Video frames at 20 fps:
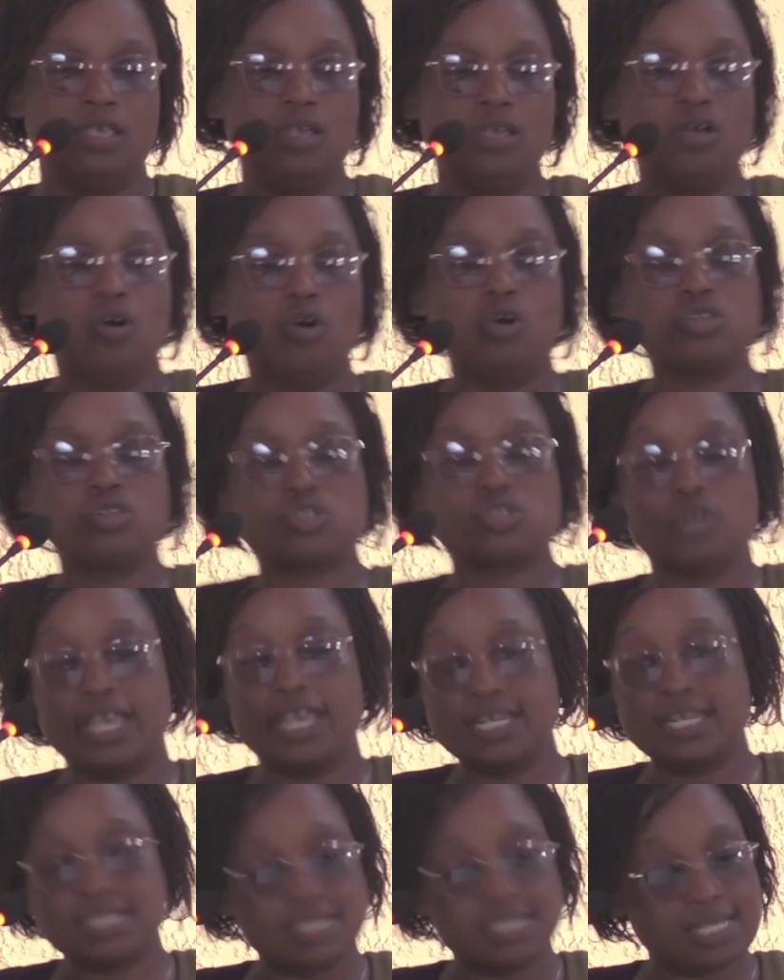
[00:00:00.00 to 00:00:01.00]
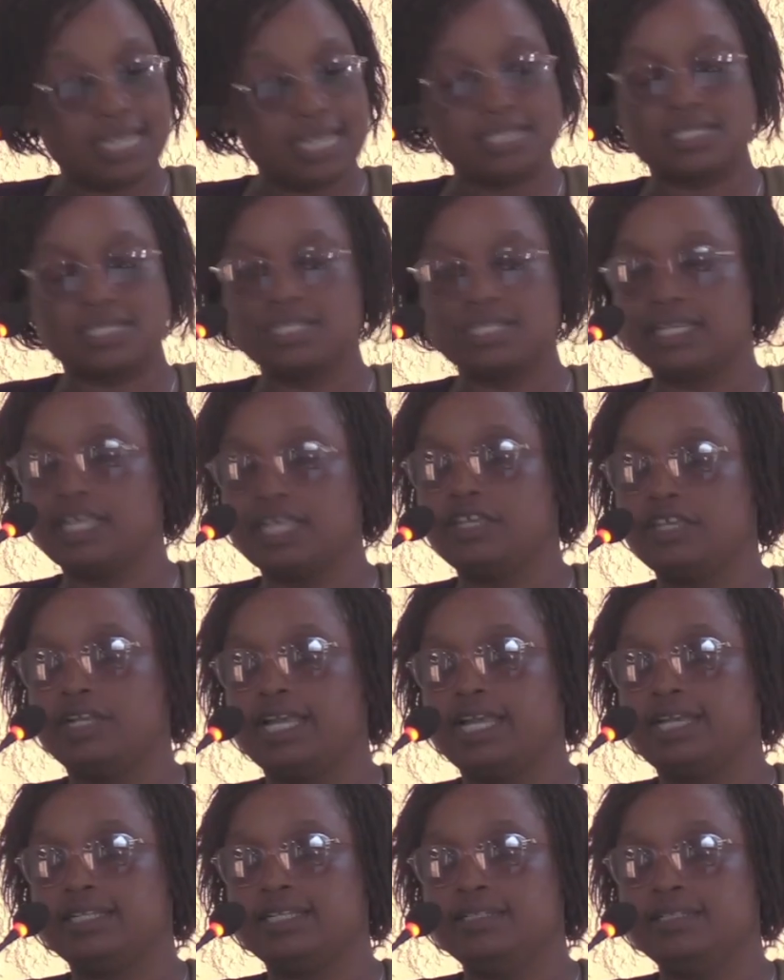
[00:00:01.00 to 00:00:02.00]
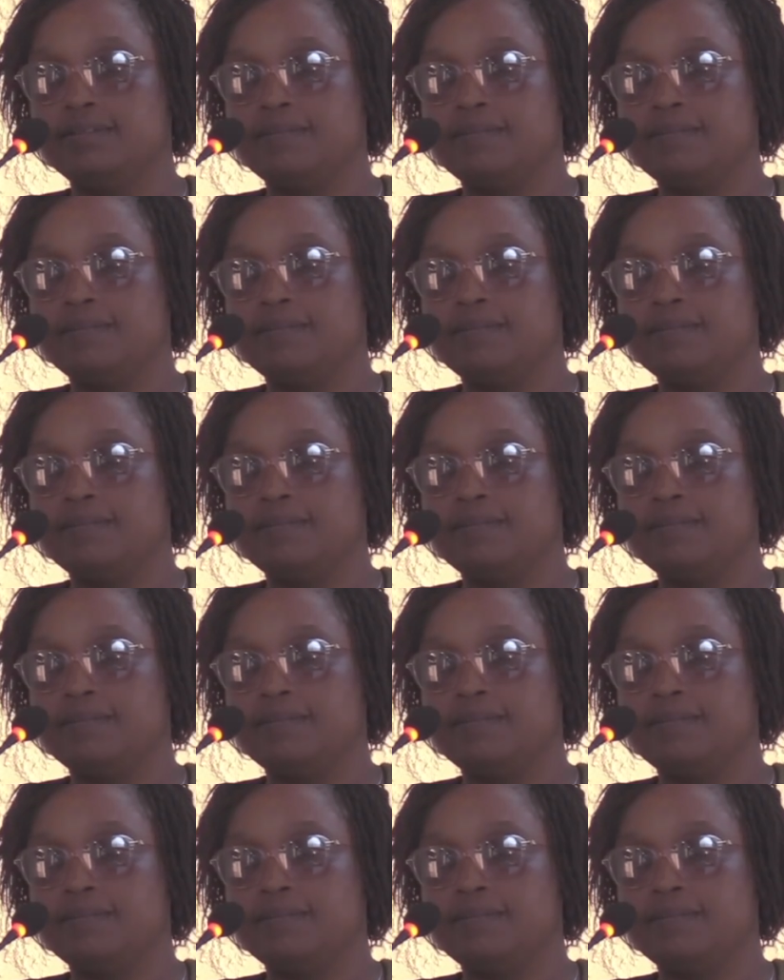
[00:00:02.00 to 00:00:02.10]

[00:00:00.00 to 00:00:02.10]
also exercising regularly,